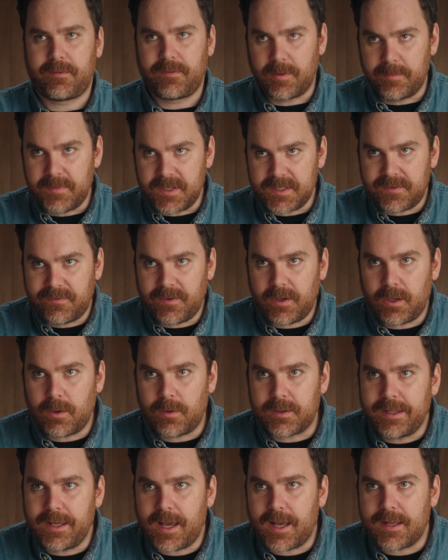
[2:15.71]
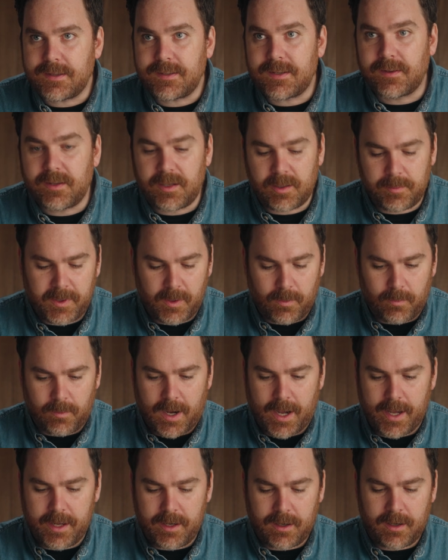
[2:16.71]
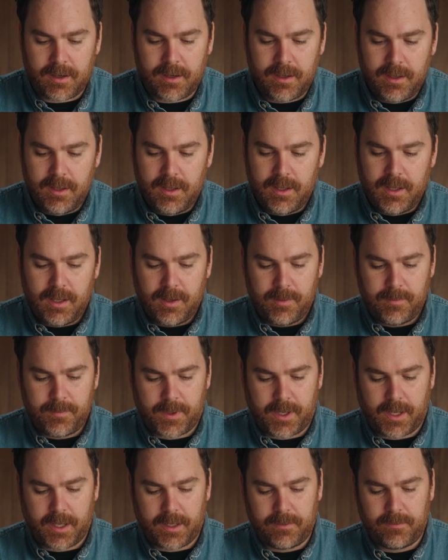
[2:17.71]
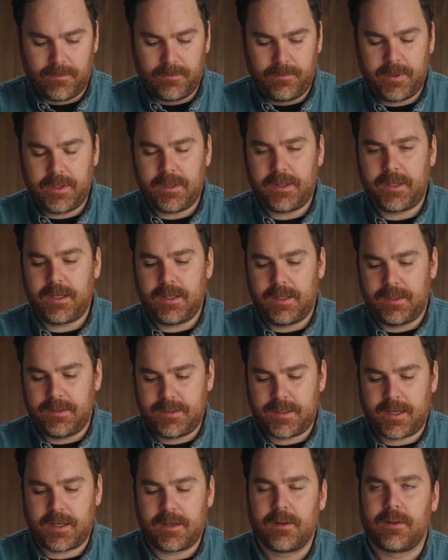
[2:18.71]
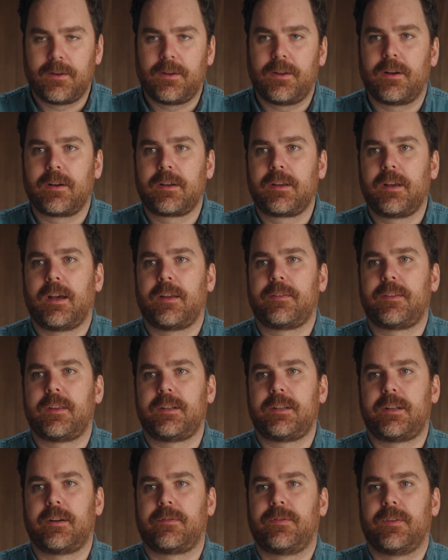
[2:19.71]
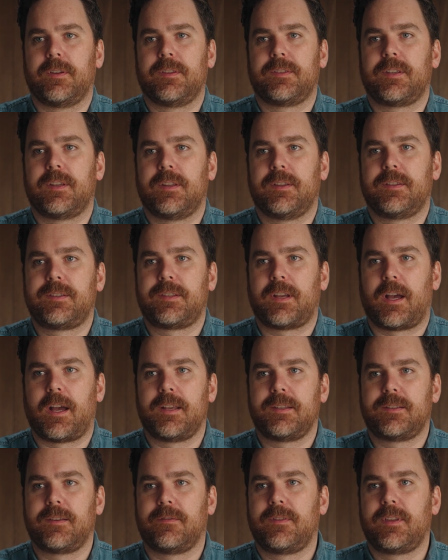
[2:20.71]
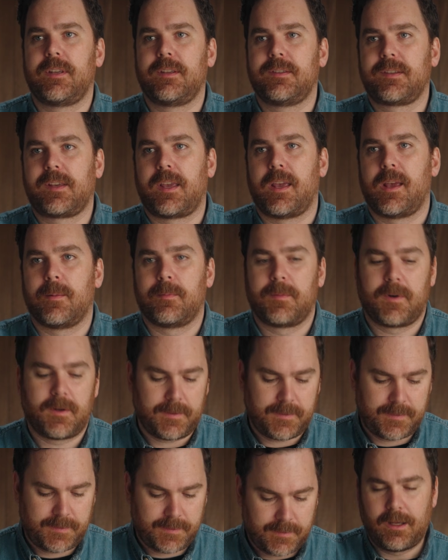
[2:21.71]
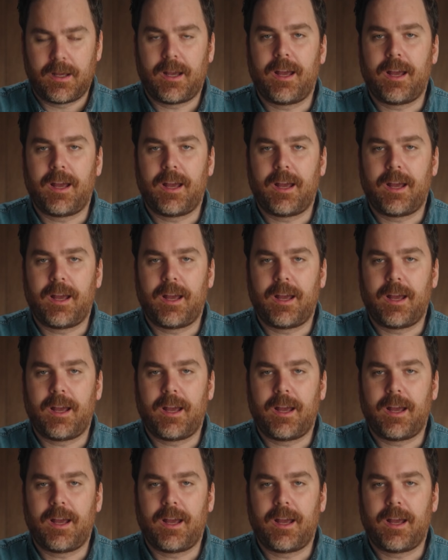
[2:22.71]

From this view, yeah, it's a little bit wider, but really take a look at the difference in size of these cameras.